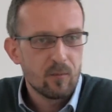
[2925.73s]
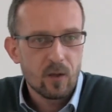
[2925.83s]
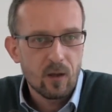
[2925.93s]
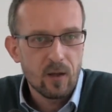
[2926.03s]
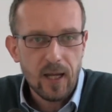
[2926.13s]

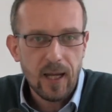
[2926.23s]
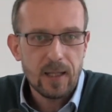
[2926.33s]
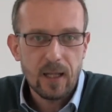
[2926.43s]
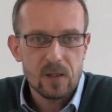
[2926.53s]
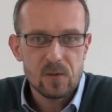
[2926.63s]

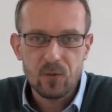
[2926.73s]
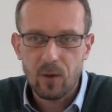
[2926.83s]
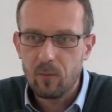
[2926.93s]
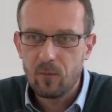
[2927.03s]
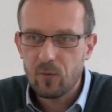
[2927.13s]
headlines
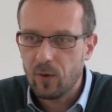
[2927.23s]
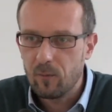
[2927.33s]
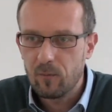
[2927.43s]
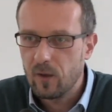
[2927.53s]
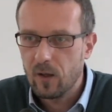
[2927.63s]
from
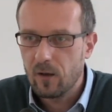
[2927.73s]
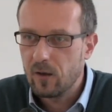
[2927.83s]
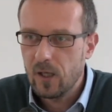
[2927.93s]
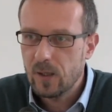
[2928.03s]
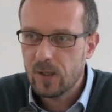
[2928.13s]

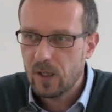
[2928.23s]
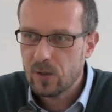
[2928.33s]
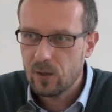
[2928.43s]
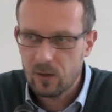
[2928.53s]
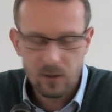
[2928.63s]

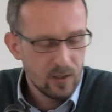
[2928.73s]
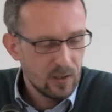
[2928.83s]
international